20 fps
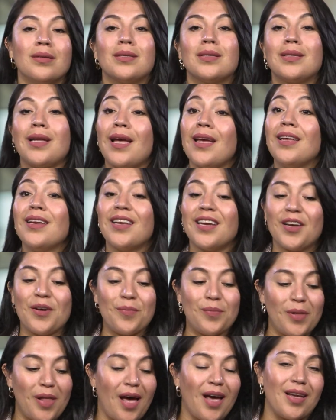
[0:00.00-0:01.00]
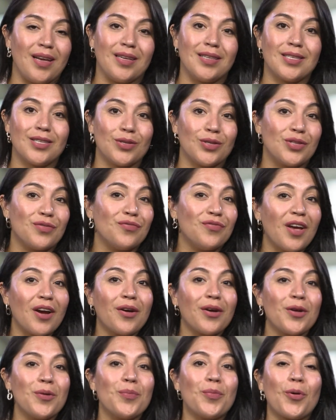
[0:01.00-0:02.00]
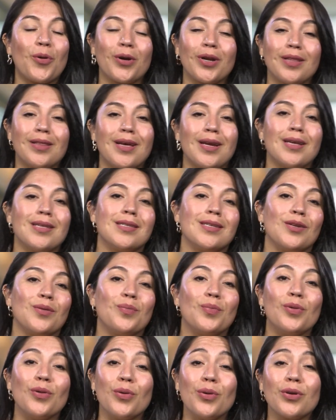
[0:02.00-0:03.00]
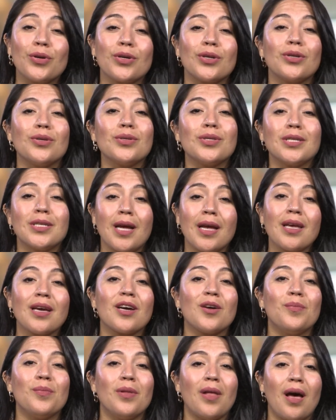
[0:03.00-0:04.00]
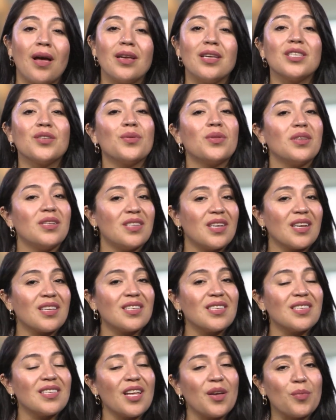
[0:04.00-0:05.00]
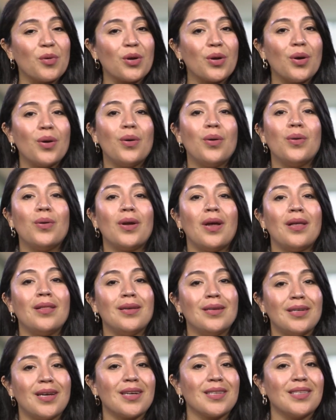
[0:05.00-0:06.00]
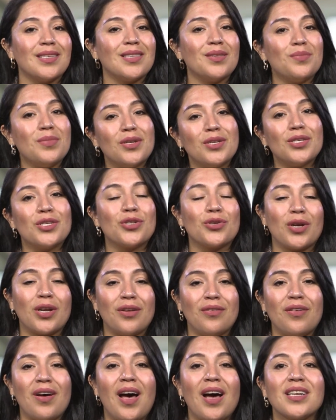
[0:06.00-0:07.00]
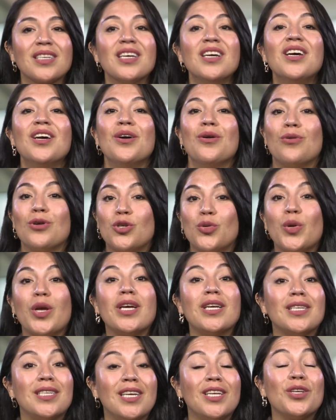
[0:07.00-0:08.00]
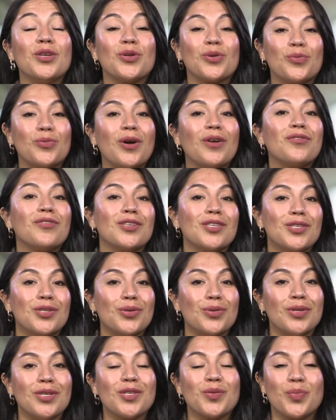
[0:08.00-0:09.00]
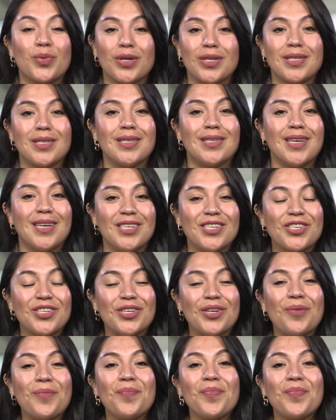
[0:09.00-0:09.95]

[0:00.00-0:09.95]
Staying in compliance. It's very important that as an employer, you stay in compliance with the Texas Labor Code and the Texas Administrative Act, which we continue to reference to this presentation.